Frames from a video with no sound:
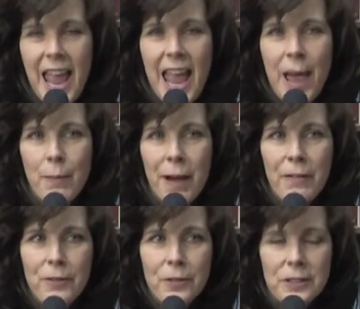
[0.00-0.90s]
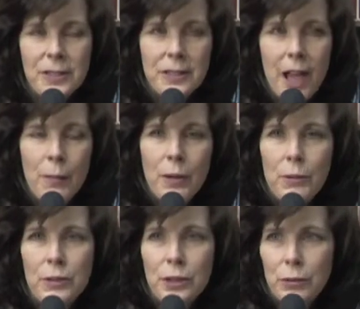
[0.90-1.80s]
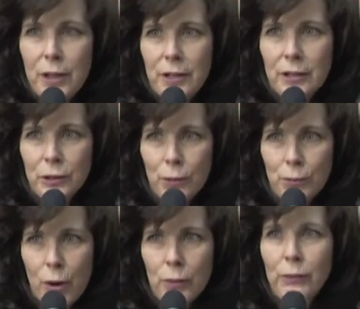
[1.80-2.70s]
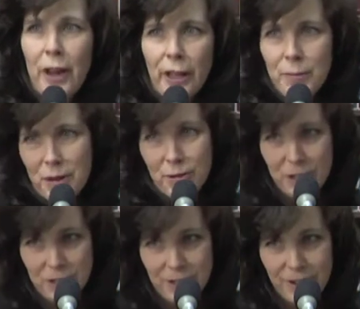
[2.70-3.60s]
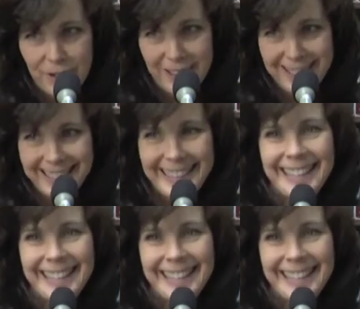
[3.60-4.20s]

And my first assignment was to create a school program for elementary students.